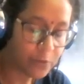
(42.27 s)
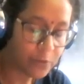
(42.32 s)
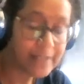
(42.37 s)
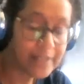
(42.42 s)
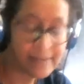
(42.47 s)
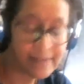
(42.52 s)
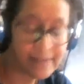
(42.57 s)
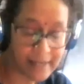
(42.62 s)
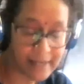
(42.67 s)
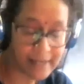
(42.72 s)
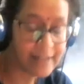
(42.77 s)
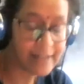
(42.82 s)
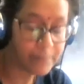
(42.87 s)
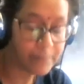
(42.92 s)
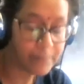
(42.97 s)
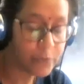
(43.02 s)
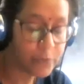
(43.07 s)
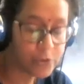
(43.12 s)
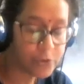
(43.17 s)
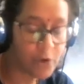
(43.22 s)
He's held a
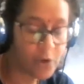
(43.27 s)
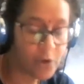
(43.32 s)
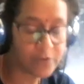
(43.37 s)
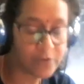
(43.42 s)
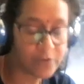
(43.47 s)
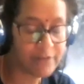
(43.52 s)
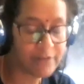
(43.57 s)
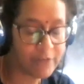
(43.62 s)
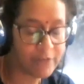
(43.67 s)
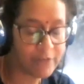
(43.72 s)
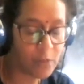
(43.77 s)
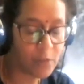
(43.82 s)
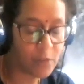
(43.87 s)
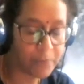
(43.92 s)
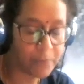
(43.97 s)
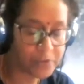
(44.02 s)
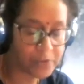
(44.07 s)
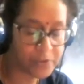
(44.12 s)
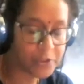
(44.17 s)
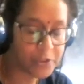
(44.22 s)
postdoctoral fellow
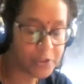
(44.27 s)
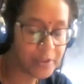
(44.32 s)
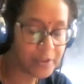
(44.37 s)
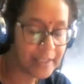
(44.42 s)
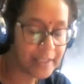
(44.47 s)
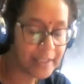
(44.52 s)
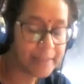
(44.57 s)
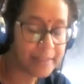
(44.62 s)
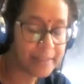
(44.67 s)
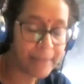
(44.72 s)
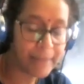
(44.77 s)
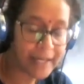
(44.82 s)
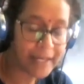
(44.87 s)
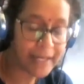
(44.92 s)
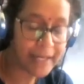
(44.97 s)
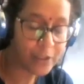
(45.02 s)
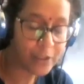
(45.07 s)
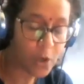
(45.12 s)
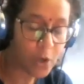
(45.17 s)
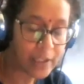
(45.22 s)
position at the
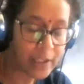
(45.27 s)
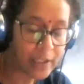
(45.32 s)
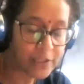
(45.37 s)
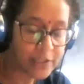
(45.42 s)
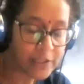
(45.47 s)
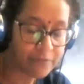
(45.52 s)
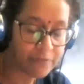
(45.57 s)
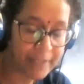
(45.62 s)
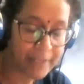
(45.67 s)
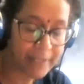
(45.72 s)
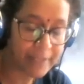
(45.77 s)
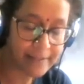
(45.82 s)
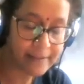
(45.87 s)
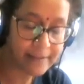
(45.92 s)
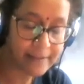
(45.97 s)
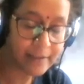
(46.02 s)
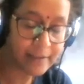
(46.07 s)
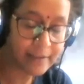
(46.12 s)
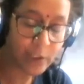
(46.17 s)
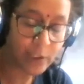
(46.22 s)
Bayer College of
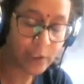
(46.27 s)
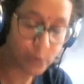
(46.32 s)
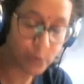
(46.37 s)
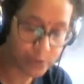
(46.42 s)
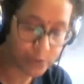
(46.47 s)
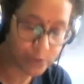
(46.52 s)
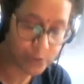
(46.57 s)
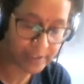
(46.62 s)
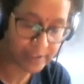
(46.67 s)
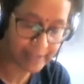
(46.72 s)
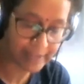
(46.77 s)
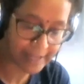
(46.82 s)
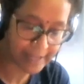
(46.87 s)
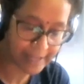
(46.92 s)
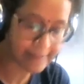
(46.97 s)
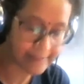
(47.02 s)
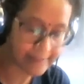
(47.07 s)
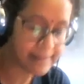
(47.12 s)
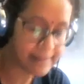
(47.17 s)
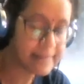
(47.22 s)
Medicine, Houston,
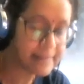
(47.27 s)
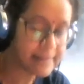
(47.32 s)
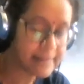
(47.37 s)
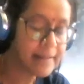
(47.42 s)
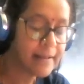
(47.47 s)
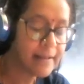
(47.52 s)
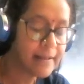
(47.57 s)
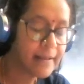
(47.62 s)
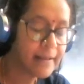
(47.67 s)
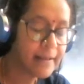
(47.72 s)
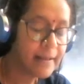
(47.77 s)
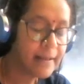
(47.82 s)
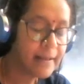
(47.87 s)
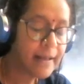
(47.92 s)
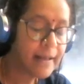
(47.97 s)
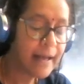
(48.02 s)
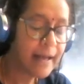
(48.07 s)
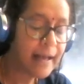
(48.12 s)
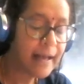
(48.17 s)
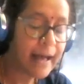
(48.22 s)
Texas,
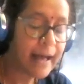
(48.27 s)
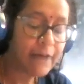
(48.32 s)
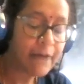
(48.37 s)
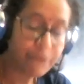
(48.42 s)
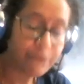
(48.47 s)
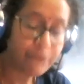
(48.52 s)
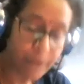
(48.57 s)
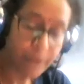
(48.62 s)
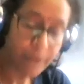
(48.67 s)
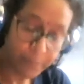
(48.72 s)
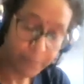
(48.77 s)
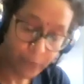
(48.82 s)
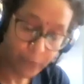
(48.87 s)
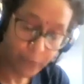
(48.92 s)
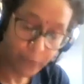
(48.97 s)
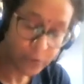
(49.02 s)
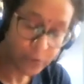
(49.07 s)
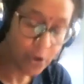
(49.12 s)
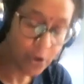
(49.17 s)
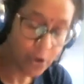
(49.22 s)
a
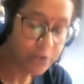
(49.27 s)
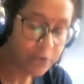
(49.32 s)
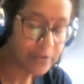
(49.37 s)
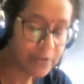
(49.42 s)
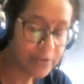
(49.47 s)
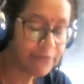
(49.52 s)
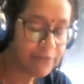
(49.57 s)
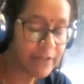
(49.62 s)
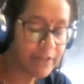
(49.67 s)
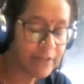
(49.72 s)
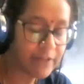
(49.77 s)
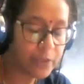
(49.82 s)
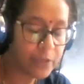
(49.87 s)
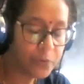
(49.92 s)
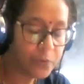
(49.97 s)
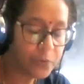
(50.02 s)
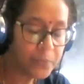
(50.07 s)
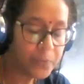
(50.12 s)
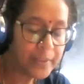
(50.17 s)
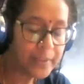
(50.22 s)
postdoctoral
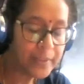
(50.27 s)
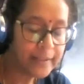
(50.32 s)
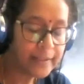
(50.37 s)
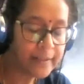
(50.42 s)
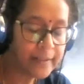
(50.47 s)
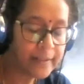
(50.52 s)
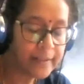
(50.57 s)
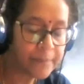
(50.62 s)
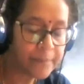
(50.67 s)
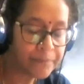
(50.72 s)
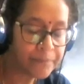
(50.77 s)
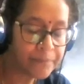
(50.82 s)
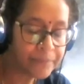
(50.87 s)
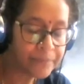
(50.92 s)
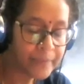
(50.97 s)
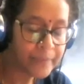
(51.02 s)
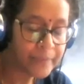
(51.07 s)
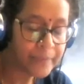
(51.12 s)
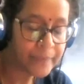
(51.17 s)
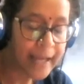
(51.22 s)
fellow
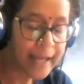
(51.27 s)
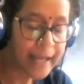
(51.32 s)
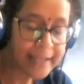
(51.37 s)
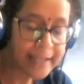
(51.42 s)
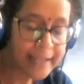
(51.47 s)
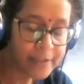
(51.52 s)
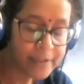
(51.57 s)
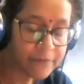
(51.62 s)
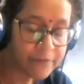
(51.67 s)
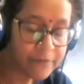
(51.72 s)
at